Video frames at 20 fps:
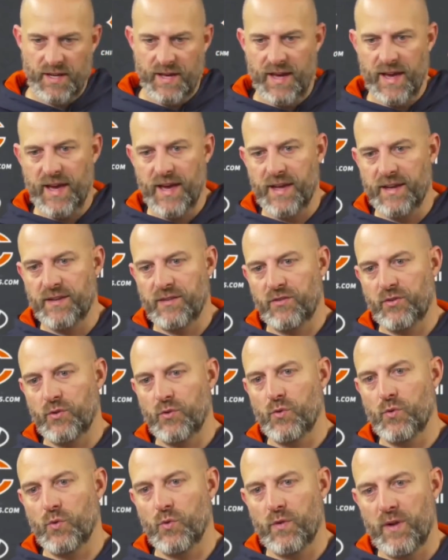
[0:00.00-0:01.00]
and
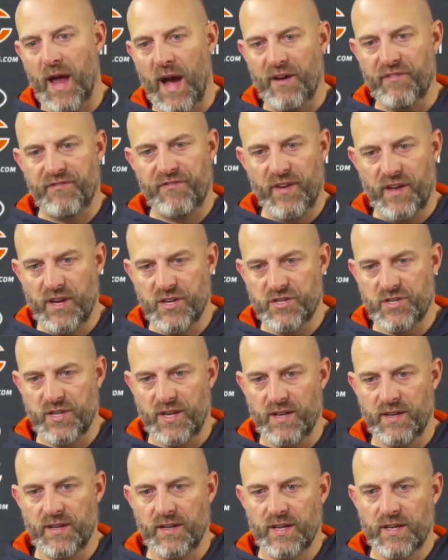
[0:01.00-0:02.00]
to not finish
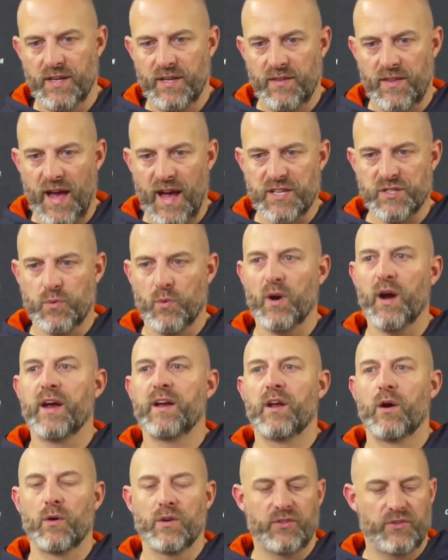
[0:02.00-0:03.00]
it, that's where
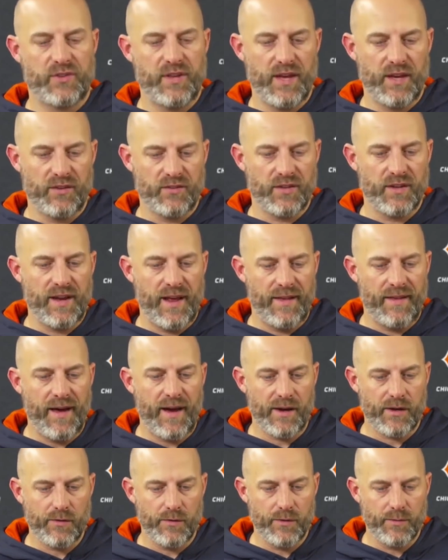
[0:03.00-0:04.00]
I know it stings in that
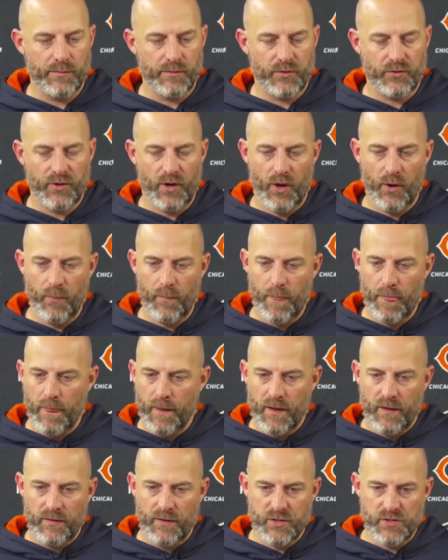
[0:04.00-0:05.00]
locker room. So
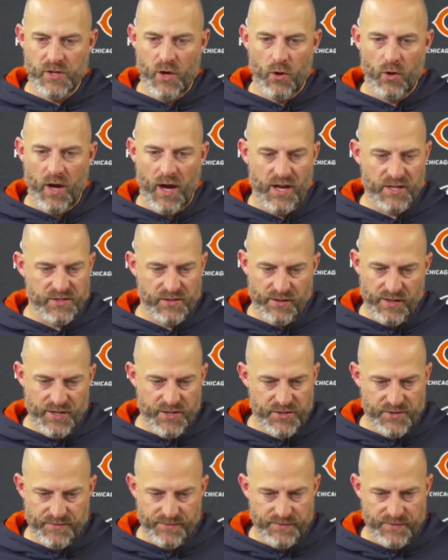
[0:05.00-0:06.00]
there's no
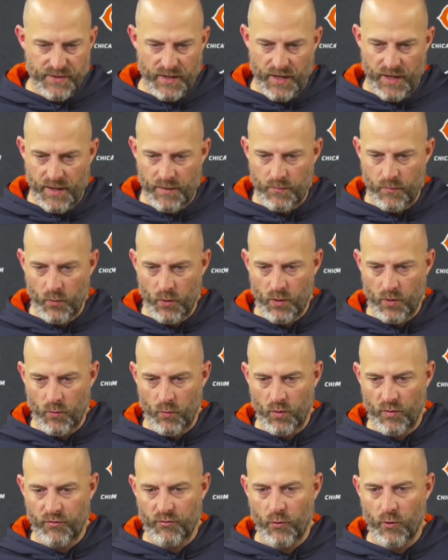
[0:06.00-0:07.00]
consolation. We're
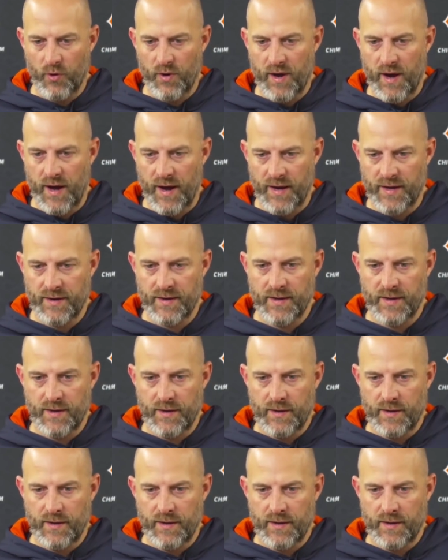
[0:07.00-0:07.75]
4-9.